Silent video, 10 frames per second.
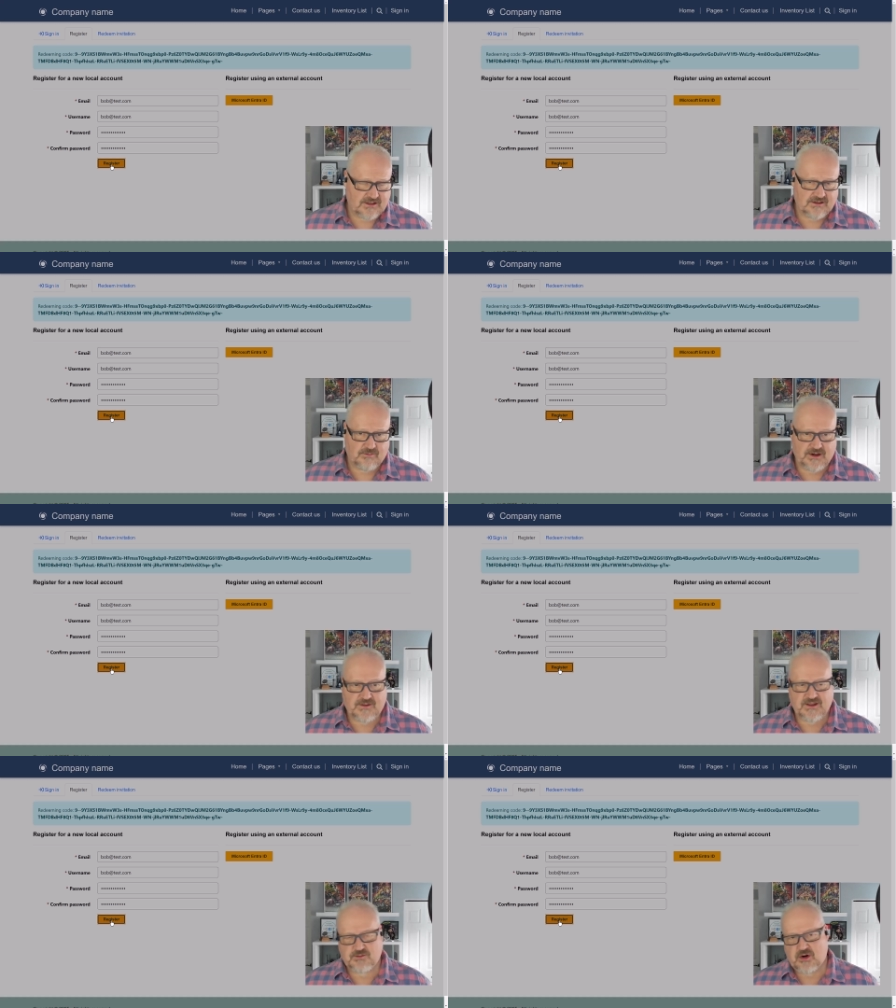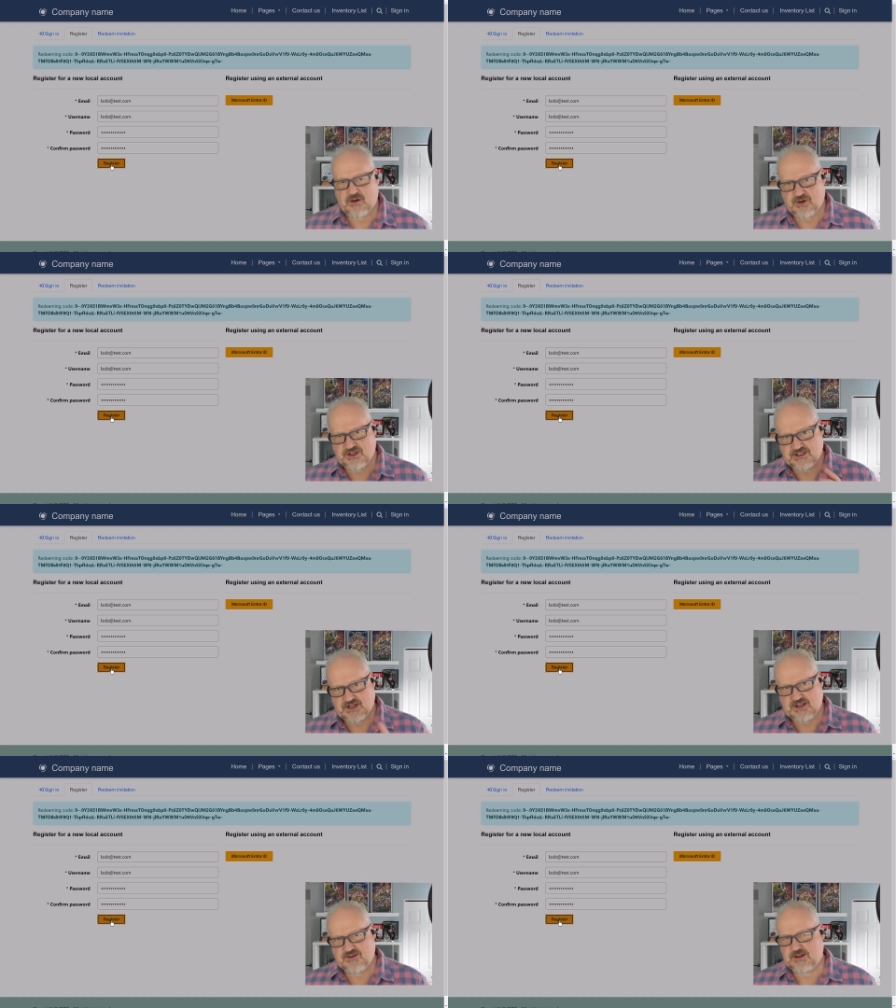But at this point, we're just going to
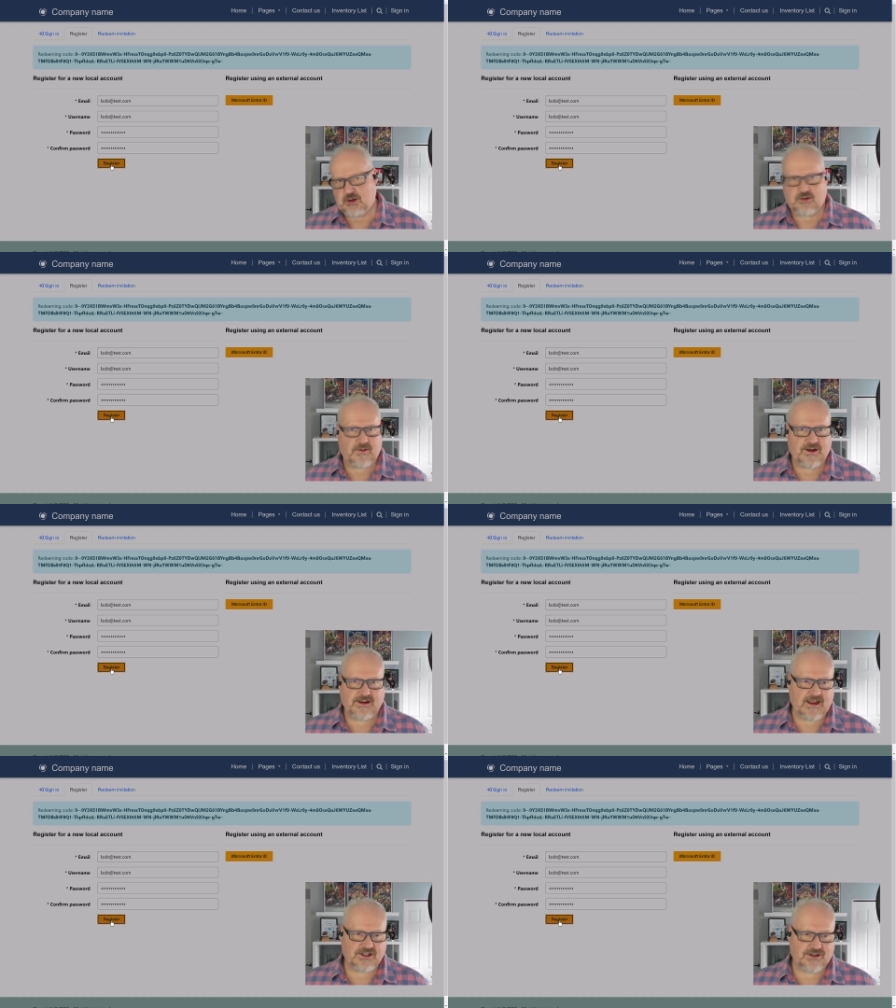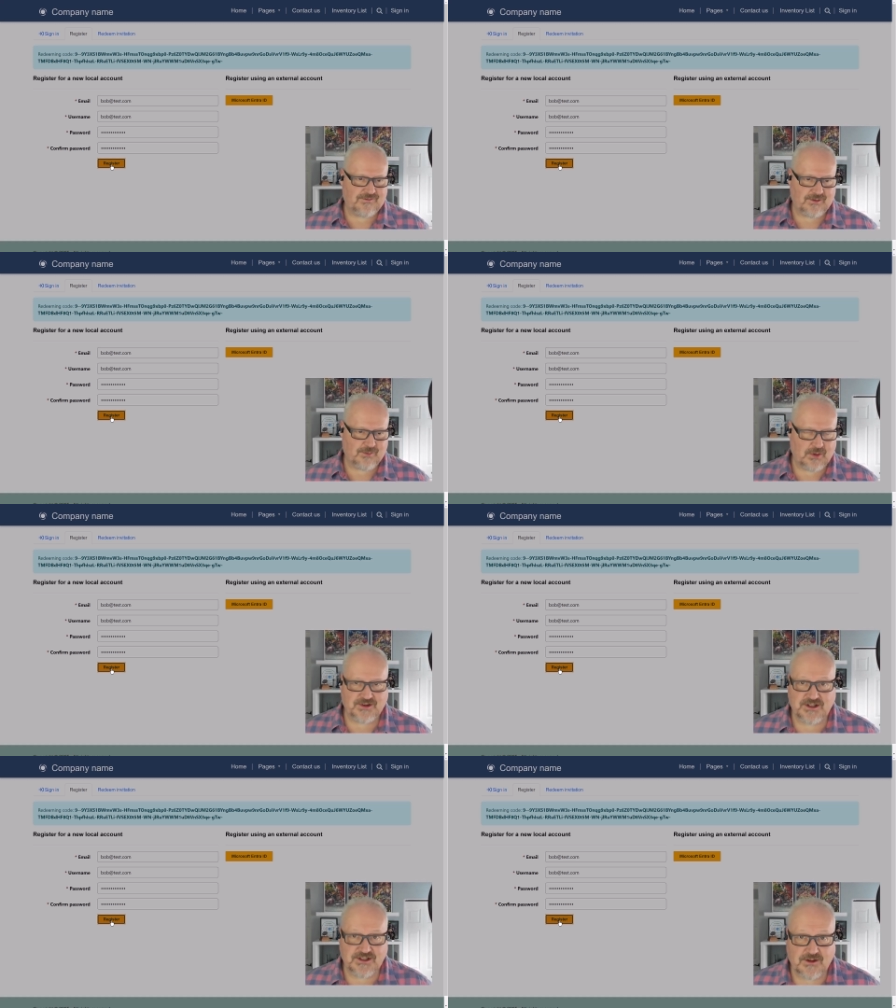use the local authentication for purposes of this